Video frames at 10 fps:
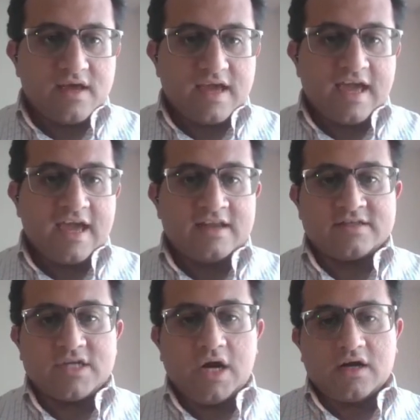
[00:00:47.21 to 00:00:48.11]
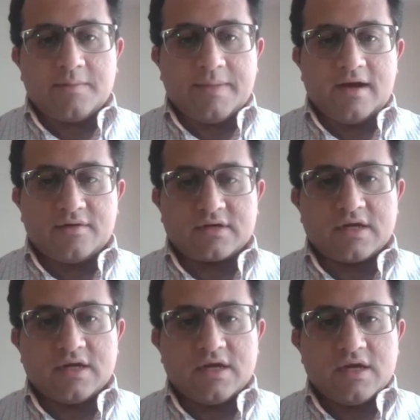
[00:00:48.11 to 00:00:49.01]
and talk about
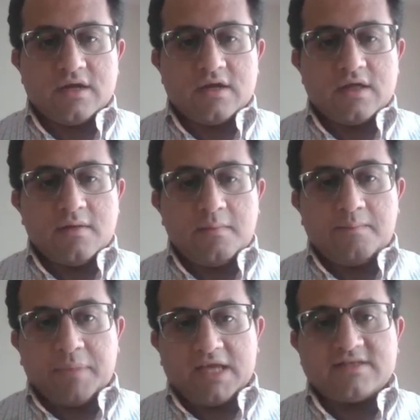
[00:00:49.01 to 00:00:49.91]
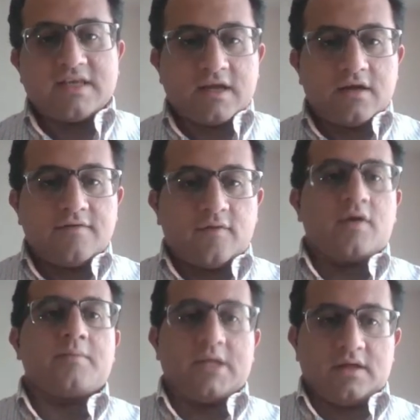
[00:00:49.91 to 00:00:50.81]
basic
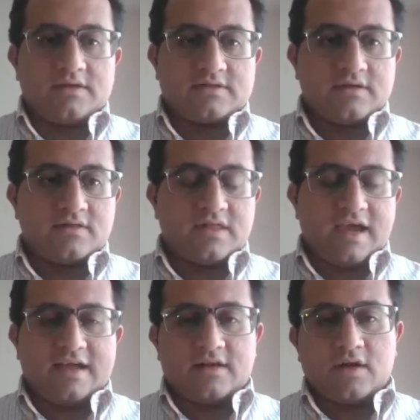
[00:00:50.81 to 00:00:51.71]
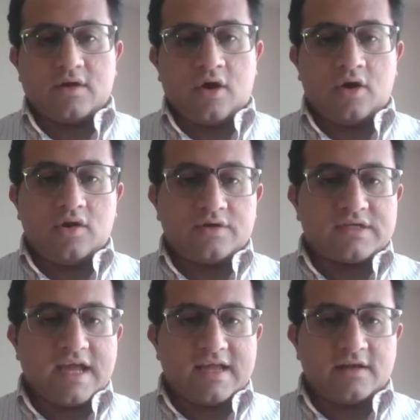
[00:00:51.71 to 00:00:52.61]
formulas that are looked
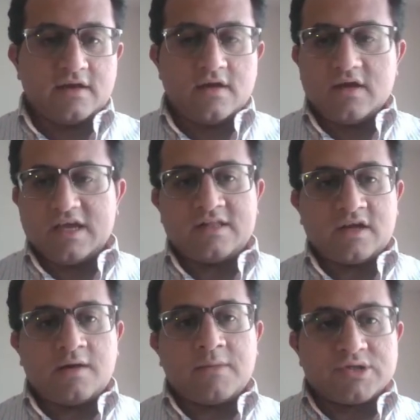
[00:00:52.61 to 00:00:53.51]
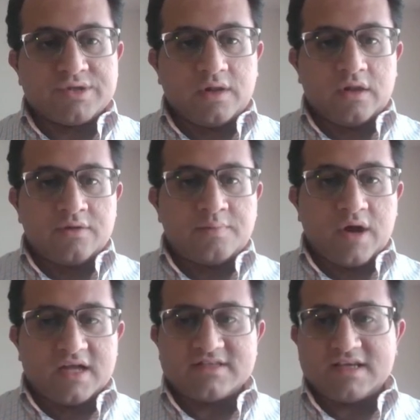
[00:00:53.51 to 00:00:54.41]
at in the commercial loan
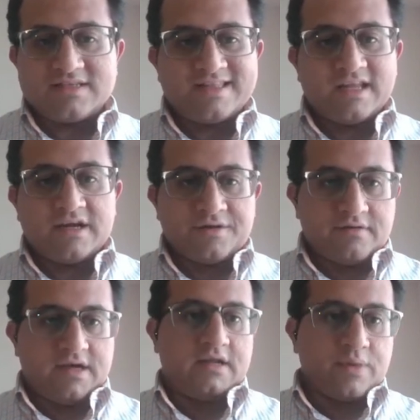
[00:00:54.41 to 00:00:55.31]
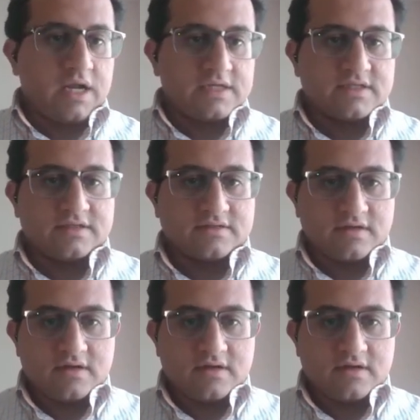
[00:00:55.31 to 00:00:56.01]
process and the underwriting process.